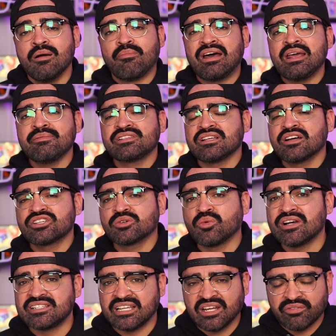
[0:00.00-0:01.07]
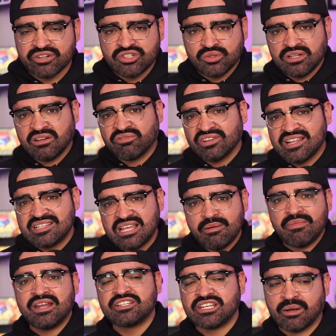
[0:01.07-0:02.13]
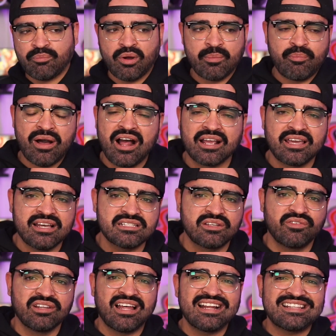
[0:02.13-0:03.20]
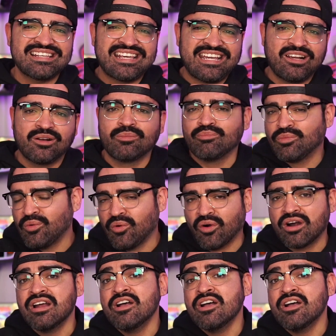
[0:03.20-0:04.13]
My name is SanchoWest. Thank you for tuning in for the 10-Minute Checkpoint Podcast. If you'd like to hear more